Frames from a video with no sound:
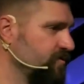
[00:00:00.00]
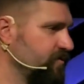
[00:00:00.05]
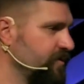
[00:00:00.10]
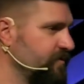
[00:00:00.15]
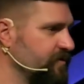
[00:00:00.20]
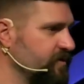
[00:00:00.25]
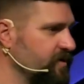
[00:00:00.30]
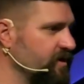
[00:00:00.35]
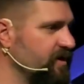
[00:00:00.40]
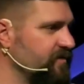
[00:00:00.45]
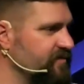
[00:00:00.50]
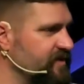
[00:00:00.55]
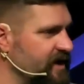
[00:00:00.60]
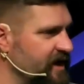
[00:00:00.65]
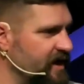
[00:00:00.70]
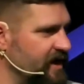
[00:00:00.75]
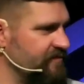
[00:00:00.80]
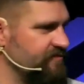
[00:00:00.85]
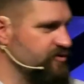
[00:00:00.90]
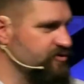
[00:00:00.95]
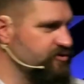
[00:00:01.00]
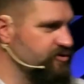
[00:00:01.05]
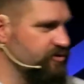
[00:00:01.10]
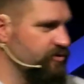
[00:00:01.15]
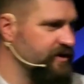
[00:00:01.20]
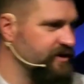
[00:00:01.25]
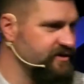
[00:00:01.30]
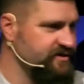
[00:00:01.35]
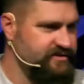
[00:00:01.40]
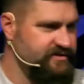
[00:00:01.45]
we would love to have you
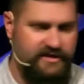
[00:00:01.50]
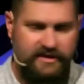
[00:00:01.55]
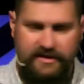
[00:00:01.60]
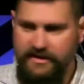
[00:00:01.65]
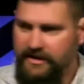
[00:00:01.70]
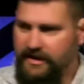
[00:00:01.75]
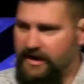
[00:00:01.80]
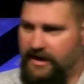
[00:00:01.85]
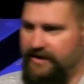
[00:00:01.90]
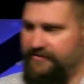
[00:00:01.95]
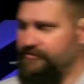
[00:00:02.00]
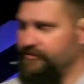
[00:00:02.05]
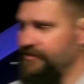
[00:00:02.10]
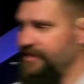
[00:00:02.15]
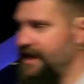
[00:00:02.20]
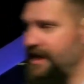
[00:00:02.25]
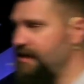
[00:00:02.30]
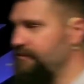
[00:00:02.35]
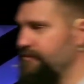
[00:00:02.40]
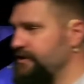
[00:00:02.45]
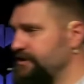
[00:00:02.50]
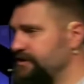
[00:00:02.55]
join us uh, for that.